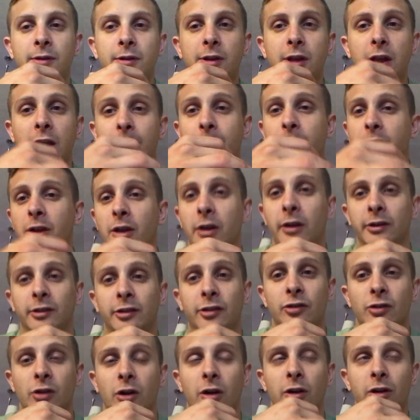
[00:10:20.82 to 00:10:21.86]
Keep the Yunk
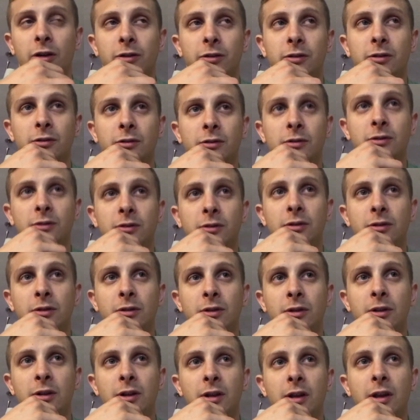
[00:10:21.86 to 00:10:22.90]
strong.
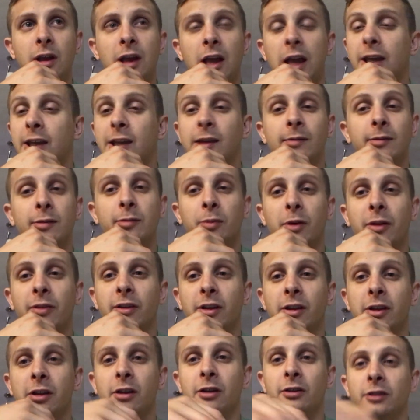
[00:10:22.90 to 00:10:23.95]
Keep spreading
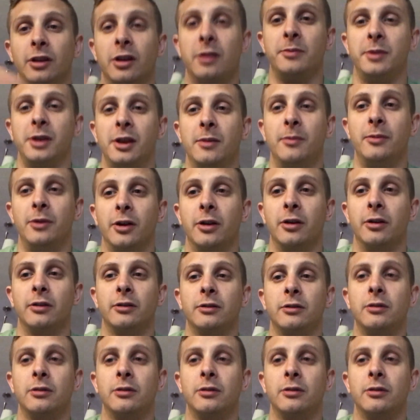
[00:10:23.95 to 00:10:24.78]
that Yunk like peanut butter.